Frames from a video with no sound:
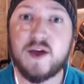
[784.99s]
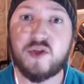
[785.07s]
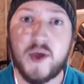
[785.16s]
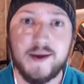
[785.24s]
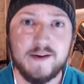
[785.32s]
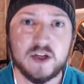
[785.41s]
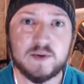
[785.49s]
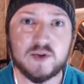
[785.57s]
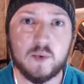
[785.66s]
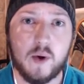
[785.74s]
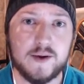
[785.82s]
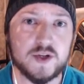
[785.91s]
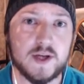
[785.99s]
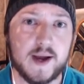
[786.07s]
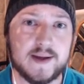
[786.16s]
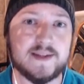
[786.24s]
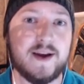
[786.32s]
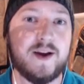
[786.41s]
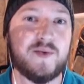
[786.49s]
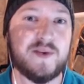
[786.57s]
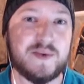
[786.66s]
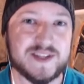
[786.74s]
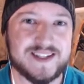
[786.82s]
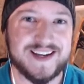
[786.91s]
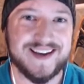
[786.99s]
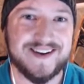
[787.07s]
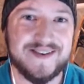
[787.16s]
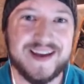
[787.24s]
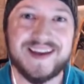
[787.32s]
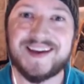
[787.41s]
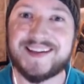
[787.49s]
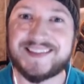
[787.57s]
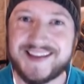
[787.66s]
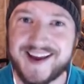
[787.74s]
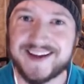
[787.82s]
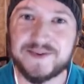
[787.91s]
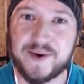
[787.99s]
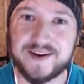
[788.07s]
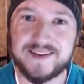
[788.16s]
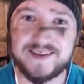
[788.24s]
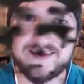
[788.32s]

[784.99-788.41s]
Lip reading: Thank you so much for watching, guys. We will see you in the next one.